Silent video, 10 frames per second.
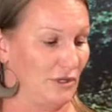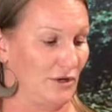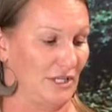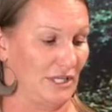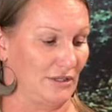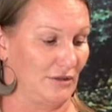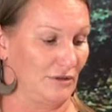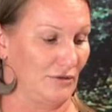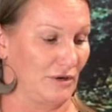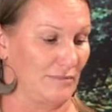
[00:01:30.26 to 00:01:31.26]
loading
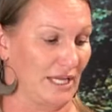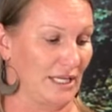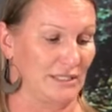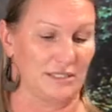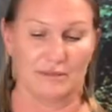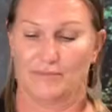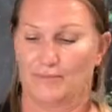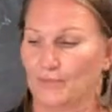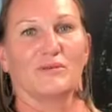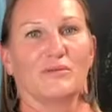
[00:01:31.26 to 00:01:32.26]
your mechanism.
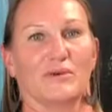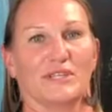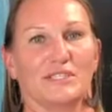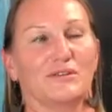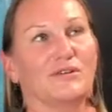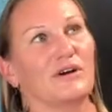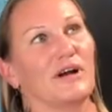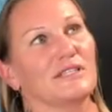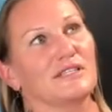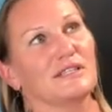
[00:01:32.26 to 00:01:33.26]
Once you
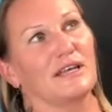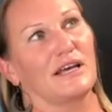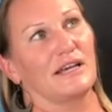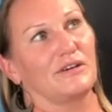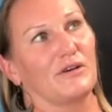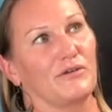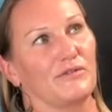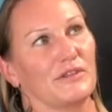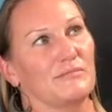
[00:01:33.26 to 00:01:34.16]
cross the line over the